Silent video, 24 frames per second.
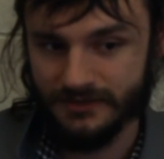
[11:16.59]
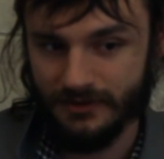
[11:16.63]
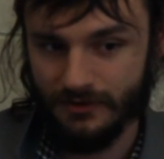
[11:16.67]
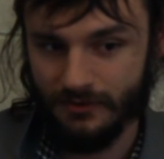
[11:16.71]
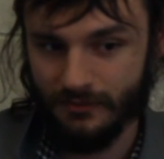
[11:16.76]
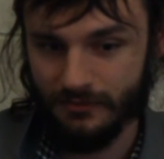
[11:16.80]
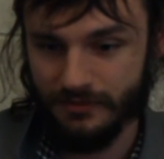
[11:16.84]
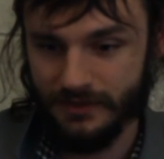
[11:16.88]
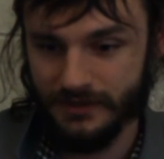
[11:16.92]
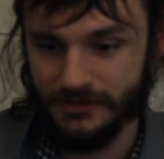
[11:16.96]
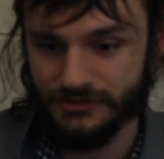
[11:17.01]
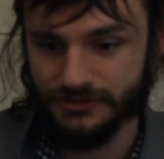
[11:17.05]

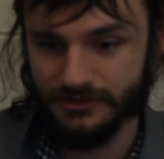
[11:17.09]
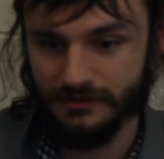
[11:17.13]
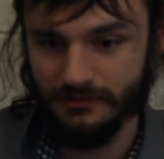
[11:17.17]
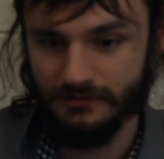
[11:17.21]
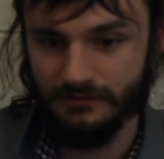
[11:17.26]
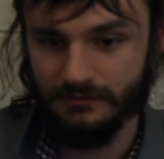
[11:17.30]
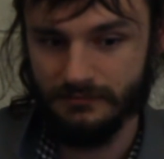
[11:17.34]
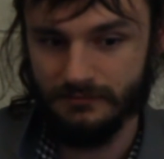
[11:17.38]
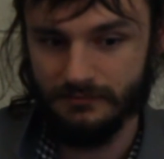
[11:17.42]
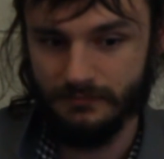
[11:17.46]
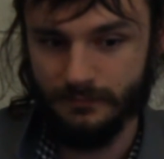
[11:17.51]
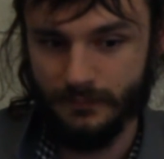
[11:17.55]
and so
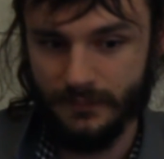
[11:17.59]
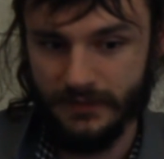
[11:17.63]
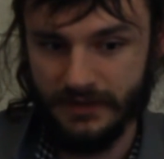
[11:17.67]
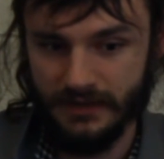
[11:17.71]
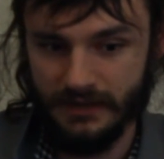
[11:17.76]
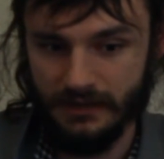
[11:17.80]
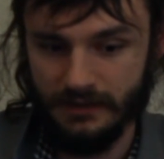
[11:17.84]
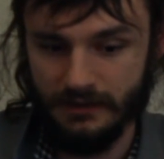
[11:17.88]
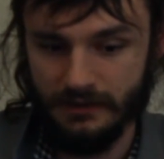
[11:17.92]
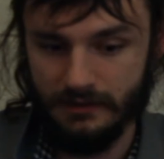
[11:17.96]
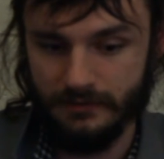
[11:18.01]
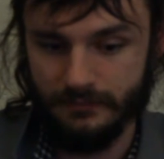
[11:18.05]
they shouldn't
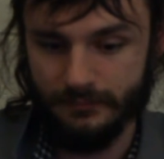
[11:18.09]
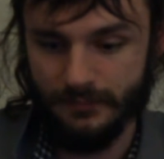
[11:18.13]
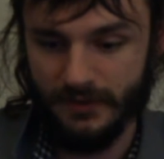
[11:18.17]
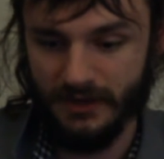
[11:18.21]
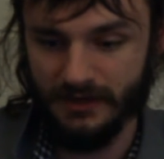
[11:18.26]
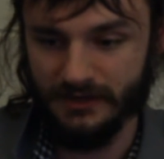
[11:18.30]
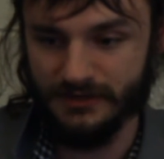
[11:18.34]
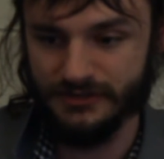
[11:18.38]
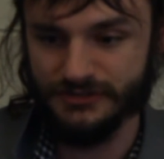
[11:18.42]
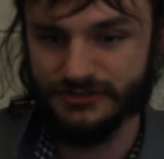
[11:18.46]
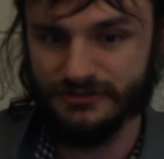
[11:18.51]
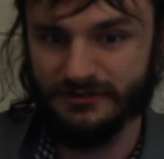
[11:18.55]

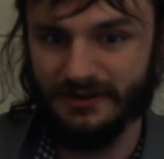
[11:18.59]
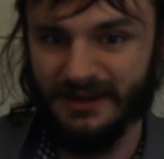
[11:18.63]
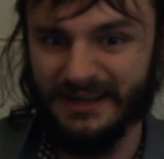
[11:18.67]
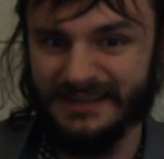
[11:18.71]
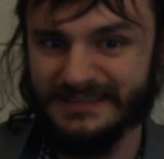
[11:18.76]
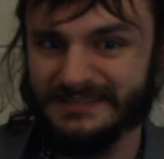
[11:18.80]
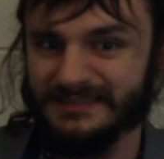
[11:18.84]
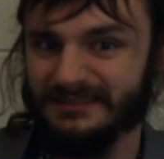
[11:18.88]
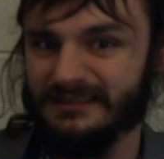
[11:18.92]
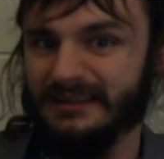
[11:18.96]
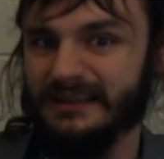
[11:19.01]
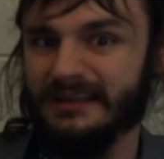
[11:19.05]
be
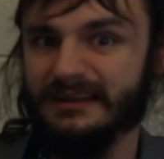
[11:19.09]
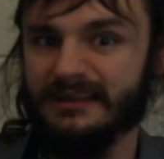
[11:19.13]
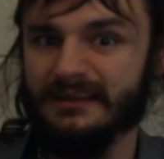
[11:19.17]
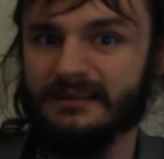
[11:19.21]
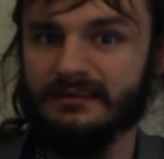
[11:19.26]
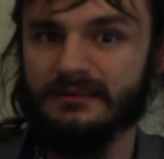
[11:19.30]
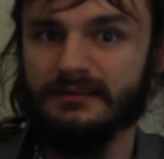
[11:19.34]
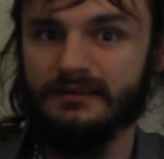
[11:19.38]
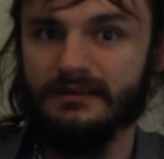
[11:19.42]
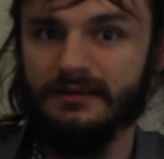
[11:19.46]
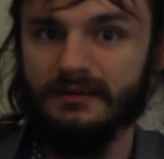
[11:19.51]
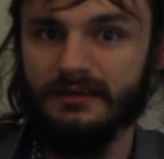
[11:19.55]
punished or
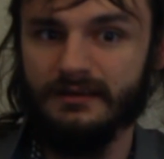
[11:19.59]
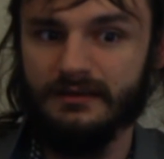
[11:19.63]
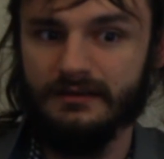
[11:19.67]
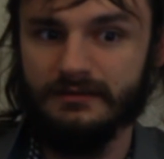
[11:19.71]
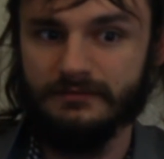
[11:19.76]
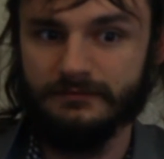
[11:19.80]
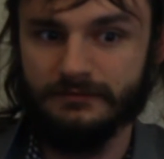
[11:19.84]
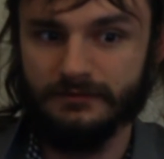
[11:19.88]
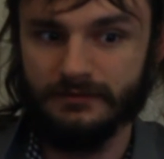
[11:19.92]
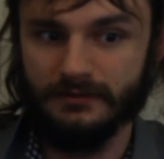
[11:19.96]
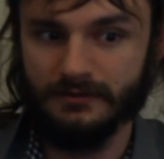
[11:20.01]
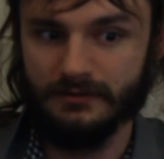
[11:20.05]
isolated
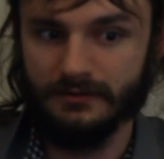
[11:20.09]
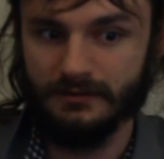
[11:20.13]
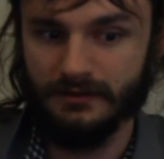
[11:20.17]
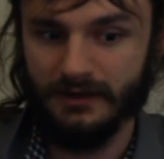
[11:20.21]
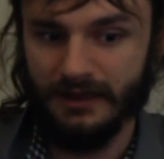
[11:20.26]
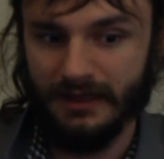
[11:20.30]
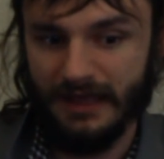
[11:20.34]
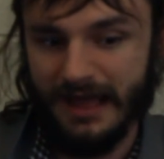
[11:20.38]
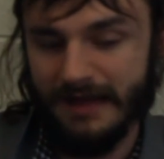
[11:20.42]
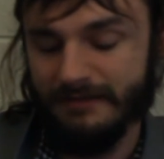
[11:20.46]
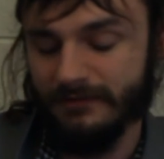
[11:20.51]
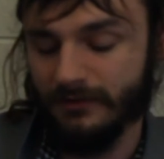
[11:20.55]

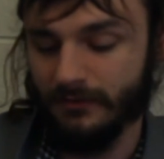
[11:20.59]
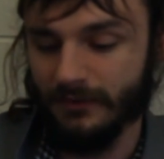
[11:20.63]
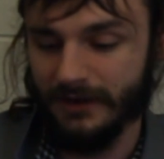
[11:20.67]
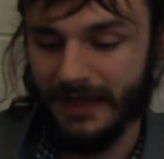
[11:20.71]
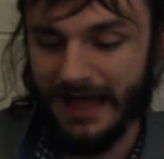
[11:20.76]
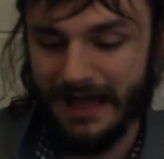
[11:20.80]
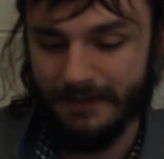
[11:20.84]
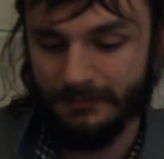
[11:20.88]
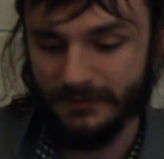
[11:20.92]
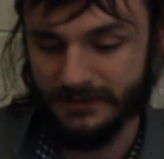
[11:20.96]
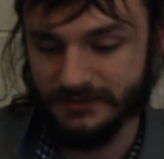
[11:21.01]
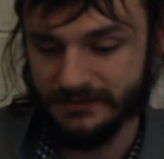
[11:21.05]
for
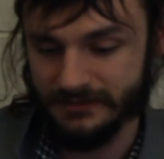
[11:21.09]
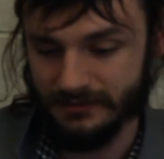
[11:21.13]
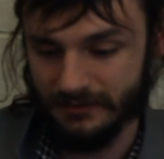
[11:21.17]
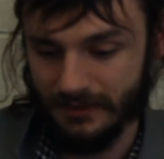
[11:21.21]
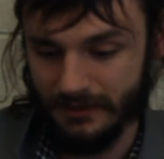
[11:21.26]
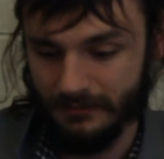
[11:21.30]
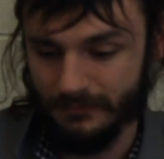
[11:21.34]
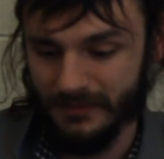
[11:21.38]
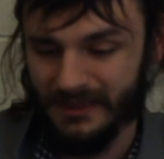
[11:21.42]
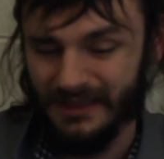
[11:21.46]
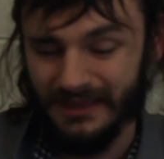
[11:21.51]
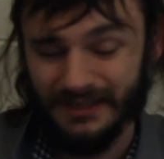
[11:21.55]
having what
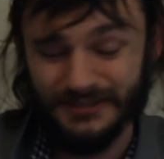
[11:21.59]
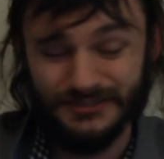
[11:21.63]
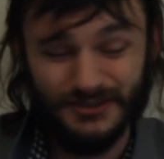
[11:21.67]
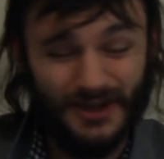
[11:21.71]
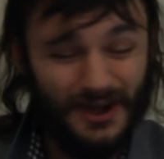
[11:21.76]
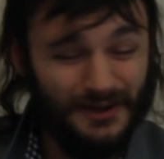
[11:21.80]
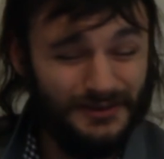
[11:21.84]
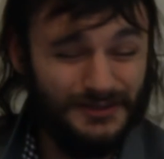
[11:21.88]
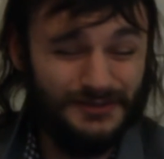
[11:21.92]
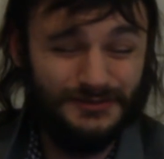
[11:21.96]
happens to them.